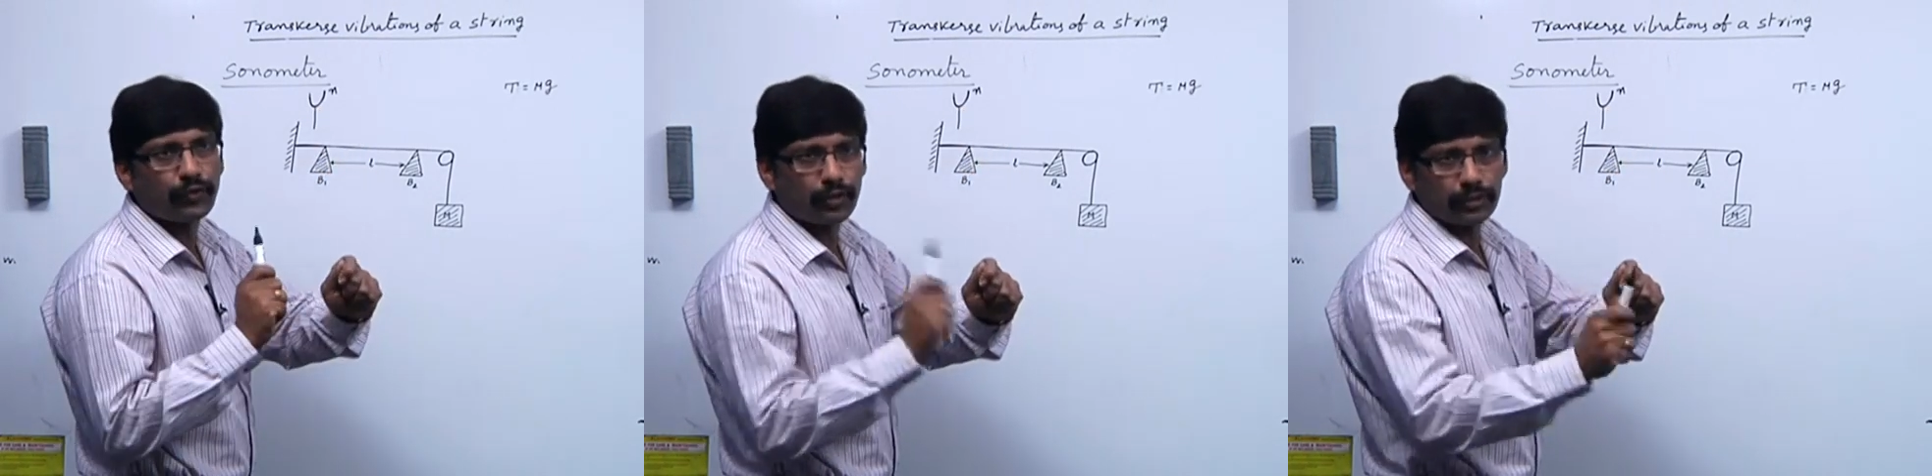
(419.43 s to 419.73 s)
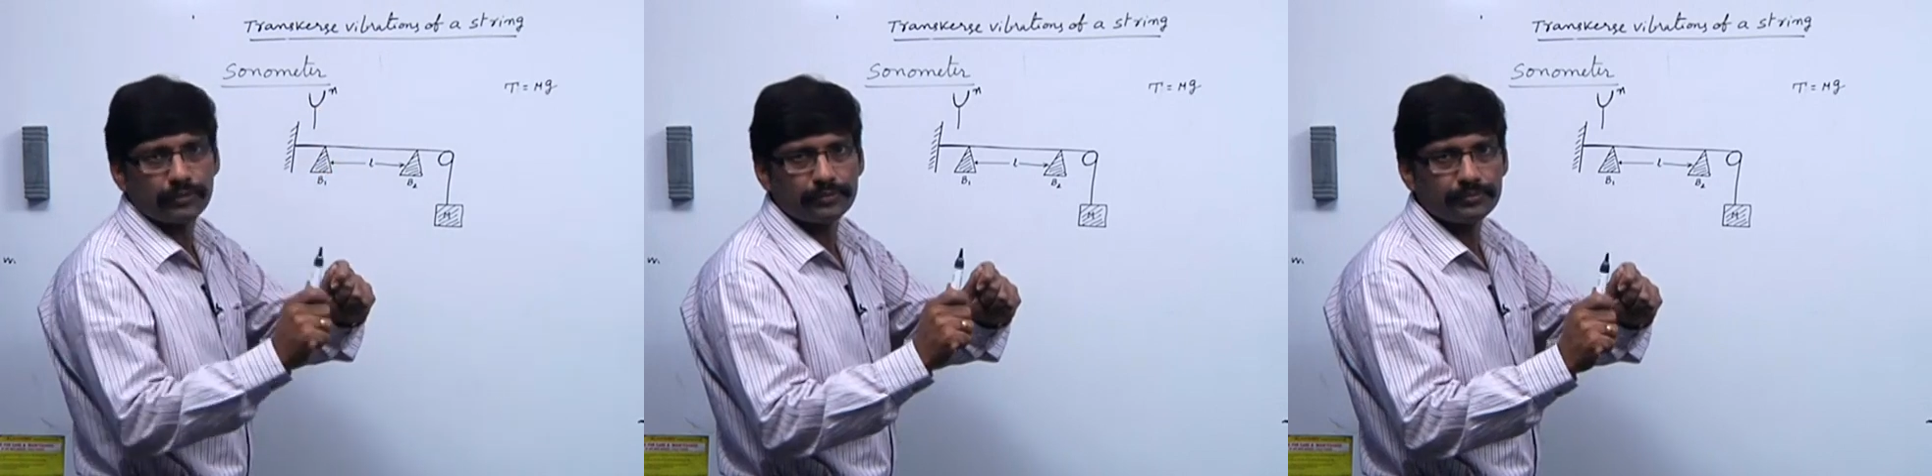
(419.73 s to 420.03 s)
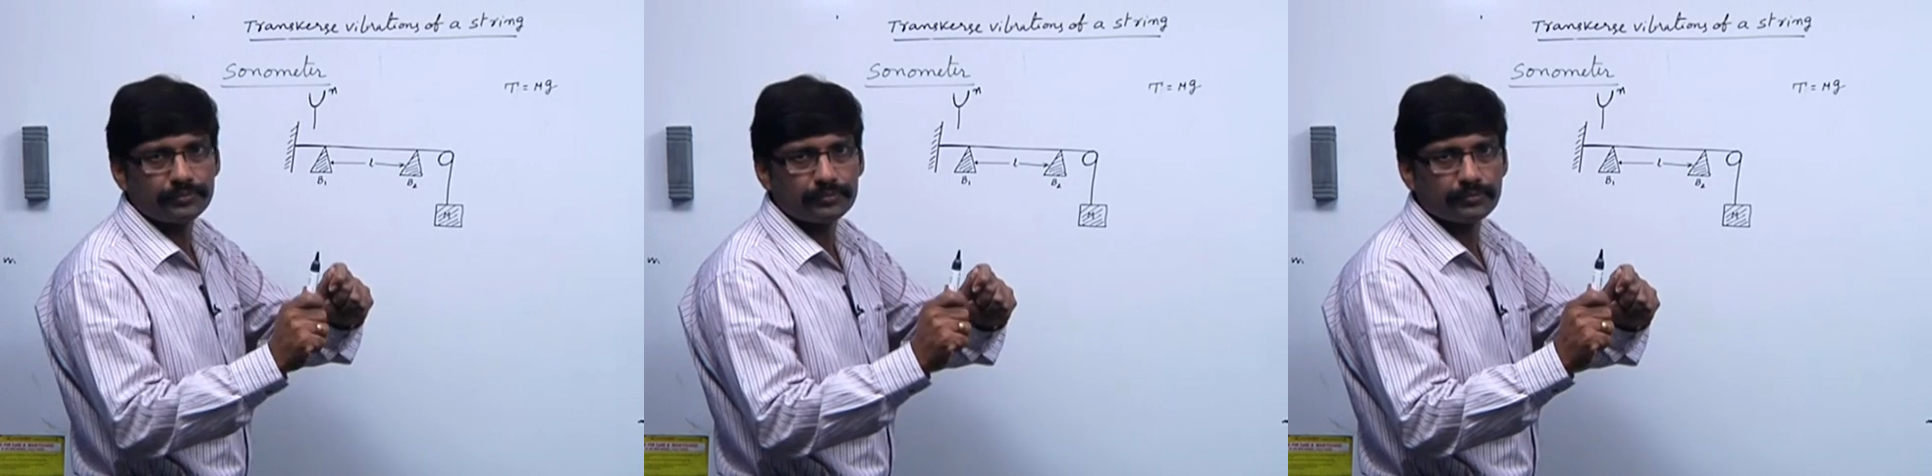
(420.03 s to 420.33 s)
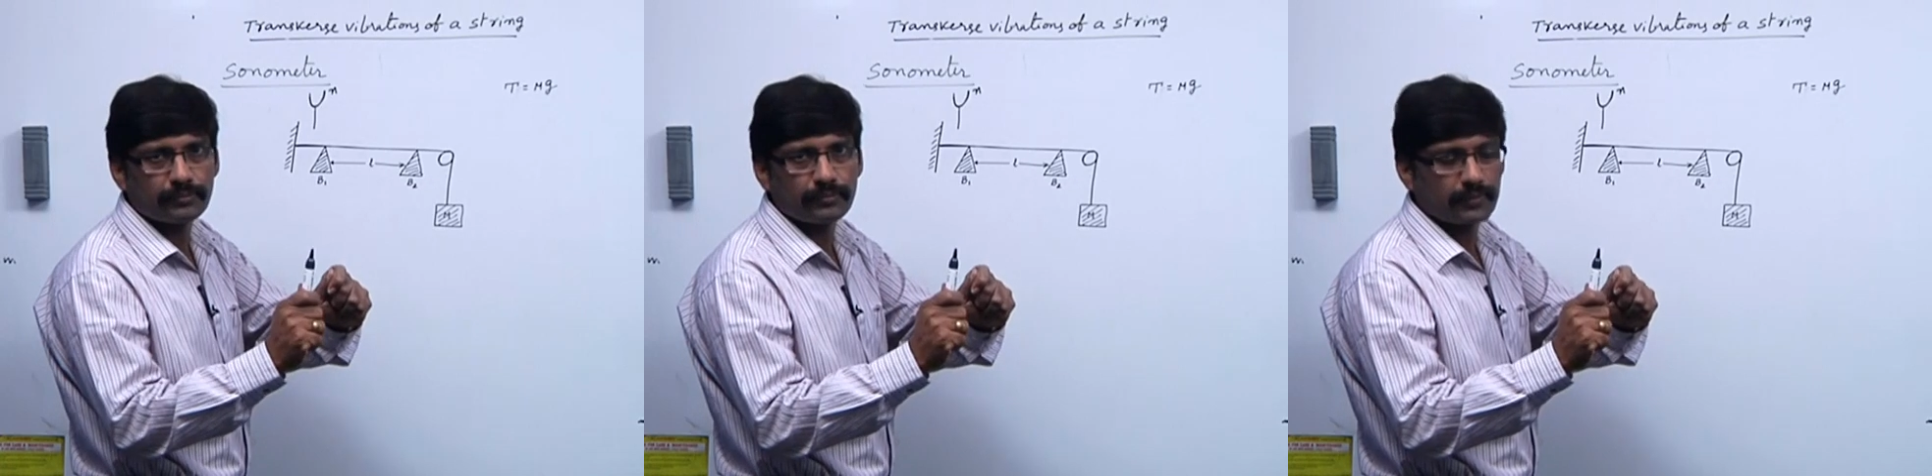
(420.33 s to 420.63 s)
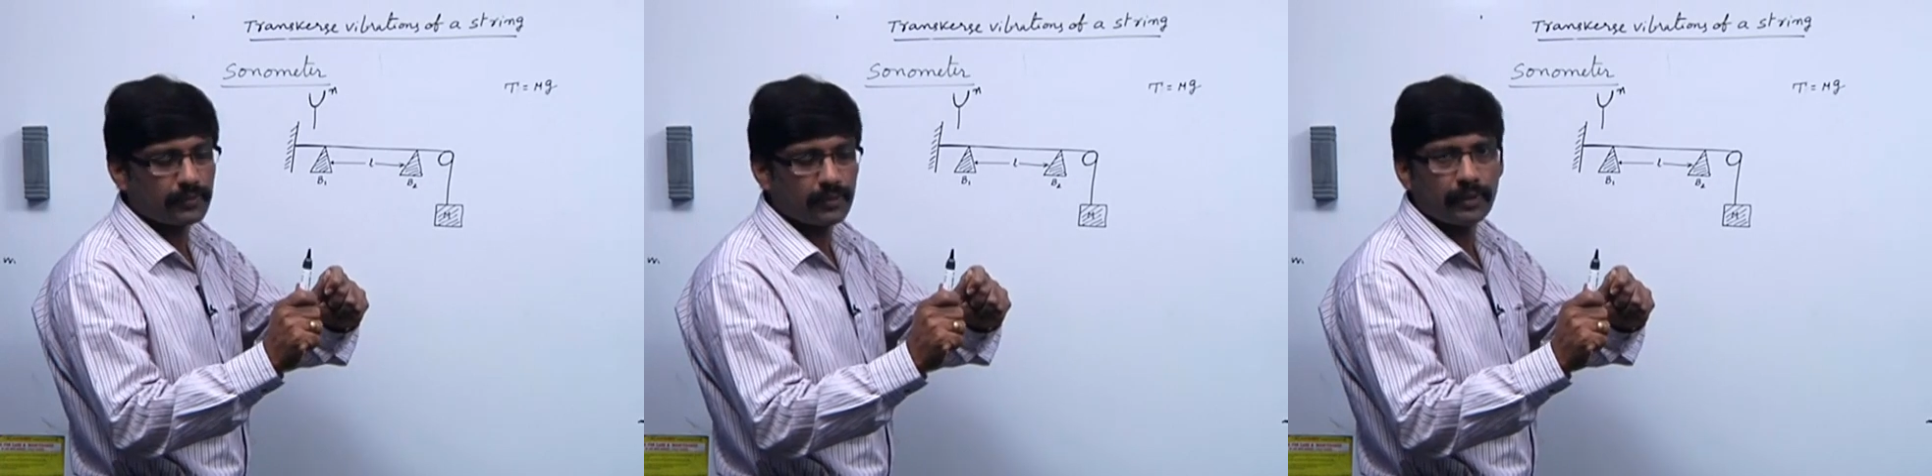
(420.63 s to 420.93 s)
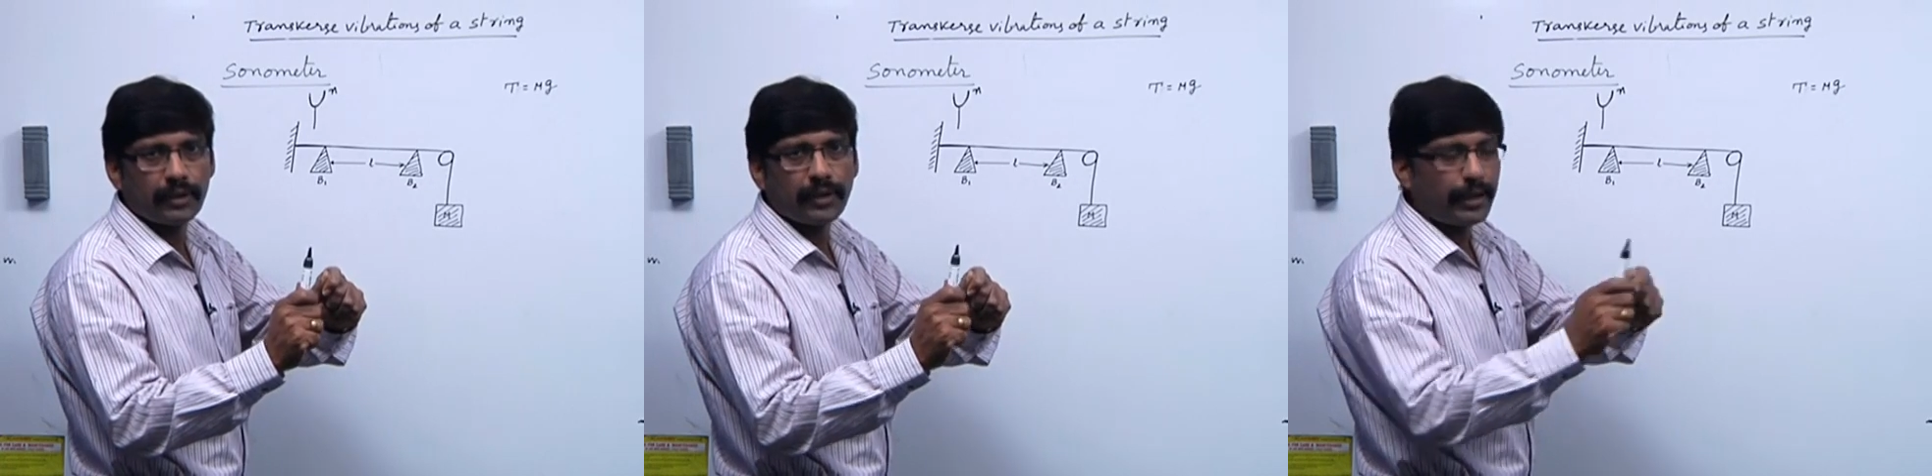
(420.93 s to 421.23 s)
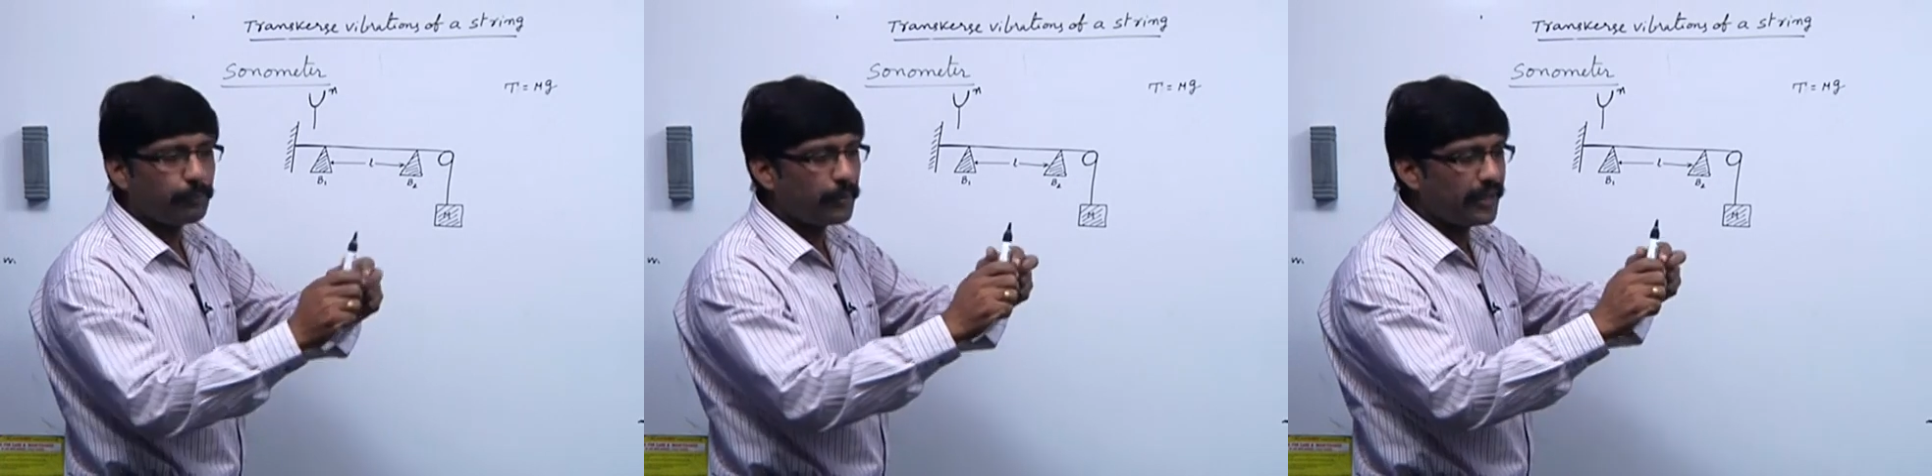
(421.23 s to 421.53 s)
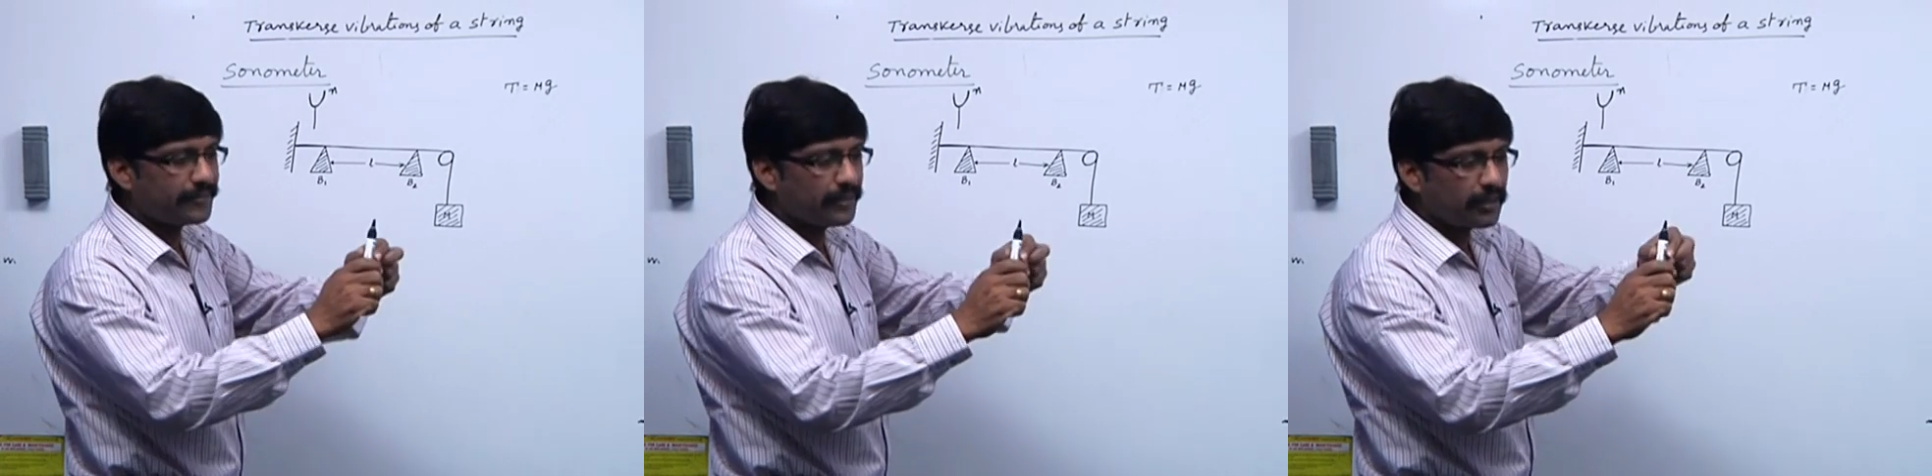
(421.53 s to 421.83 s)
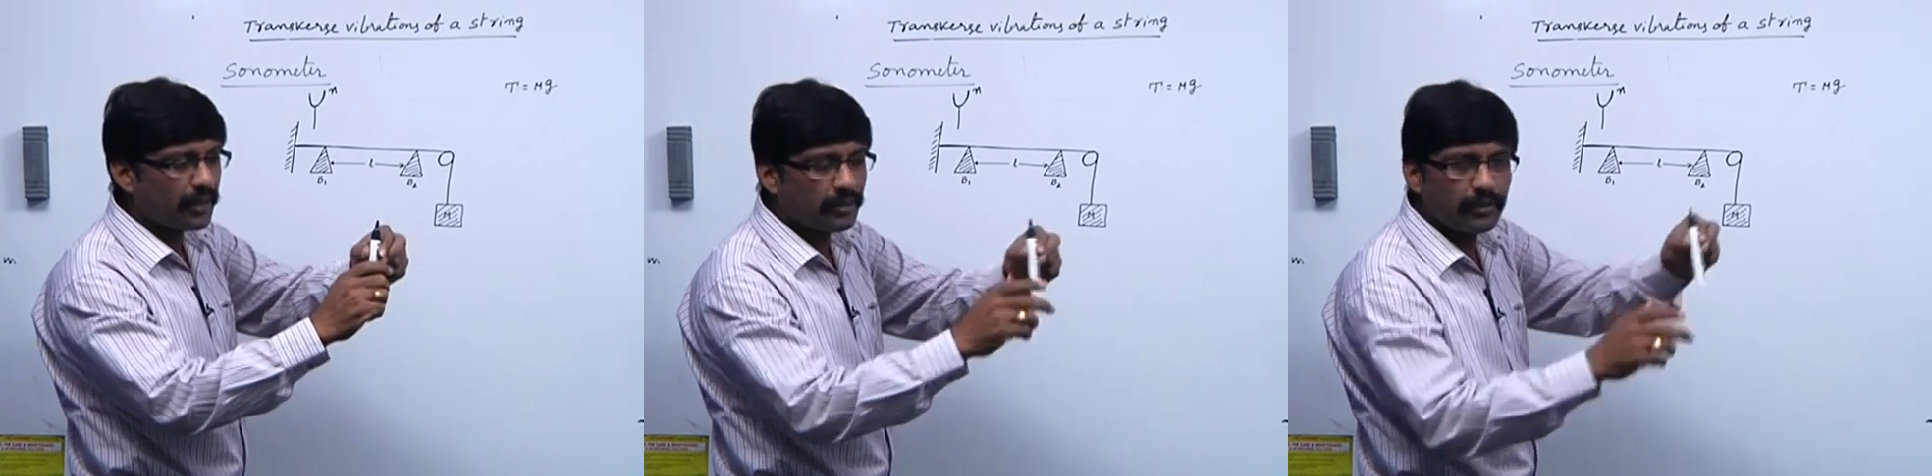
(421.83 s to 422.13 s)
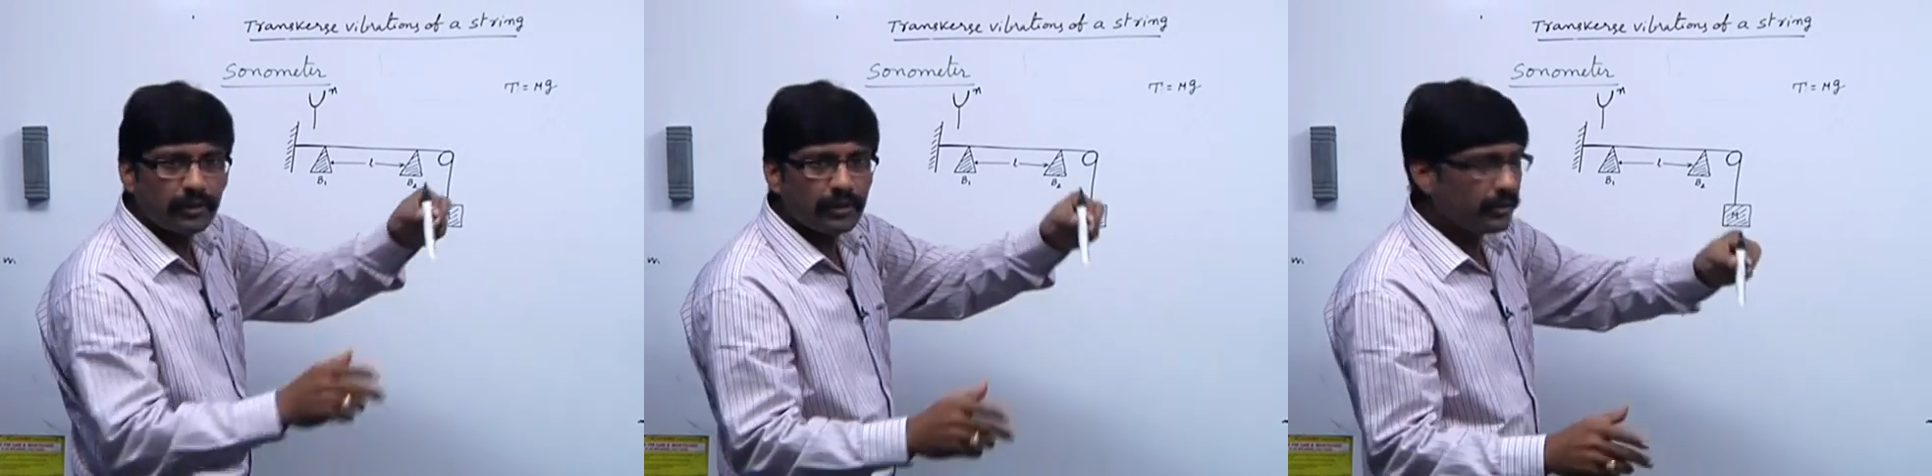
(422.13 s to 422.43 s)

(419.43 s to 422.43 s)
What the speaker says: fork and place it on